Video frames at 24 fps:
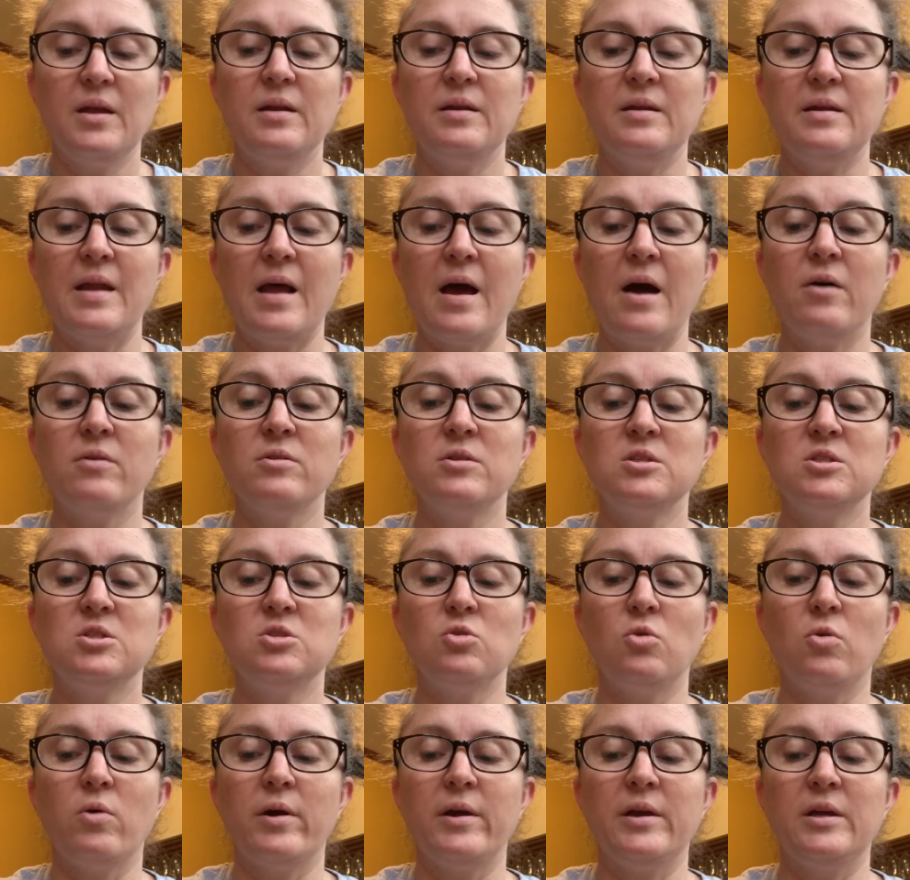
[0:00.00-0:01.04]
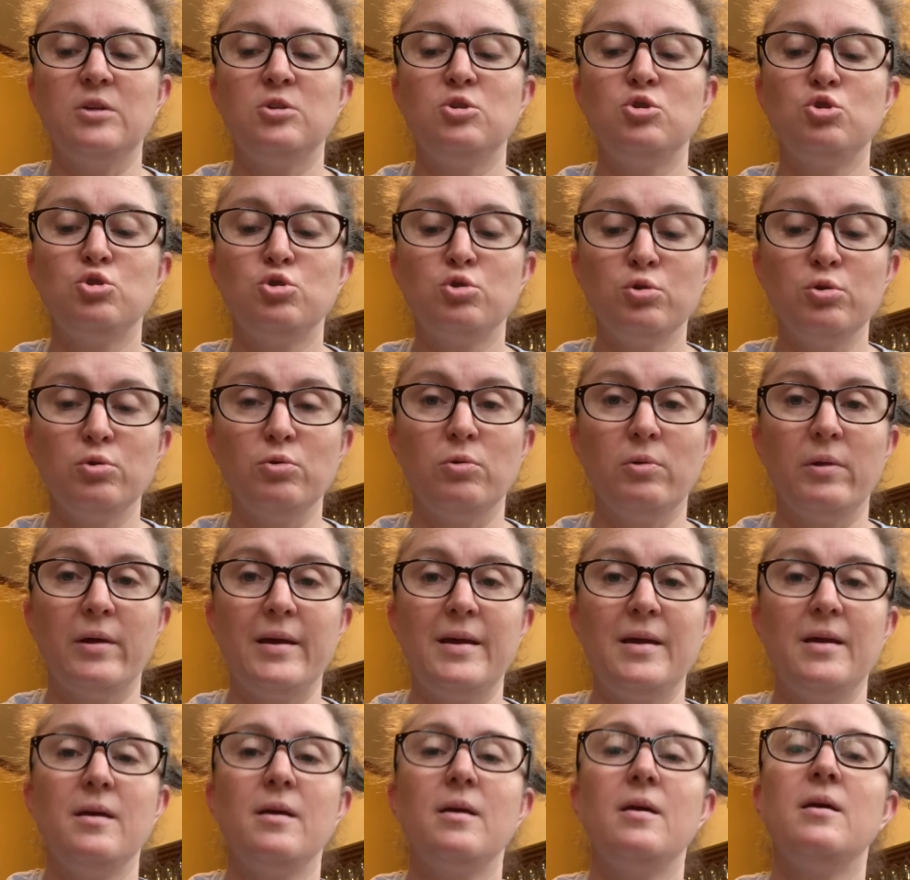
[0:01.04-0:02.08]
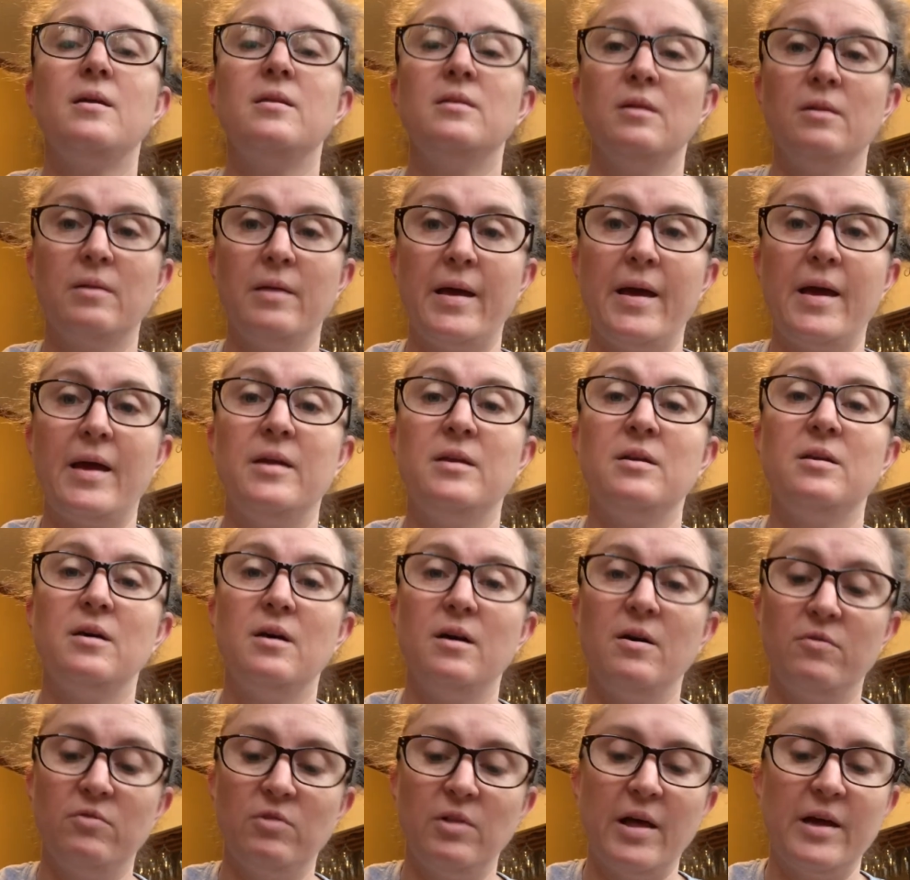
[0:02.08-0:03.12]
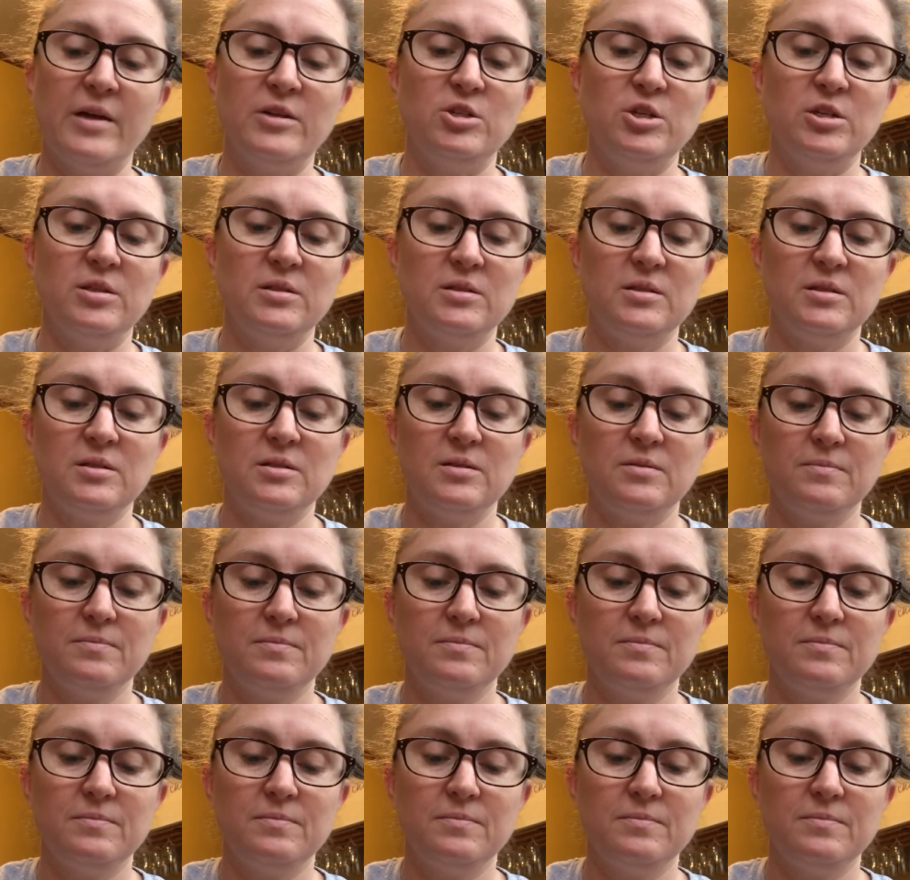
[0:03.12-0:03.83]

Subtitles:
Now the story is truly in the land of legends.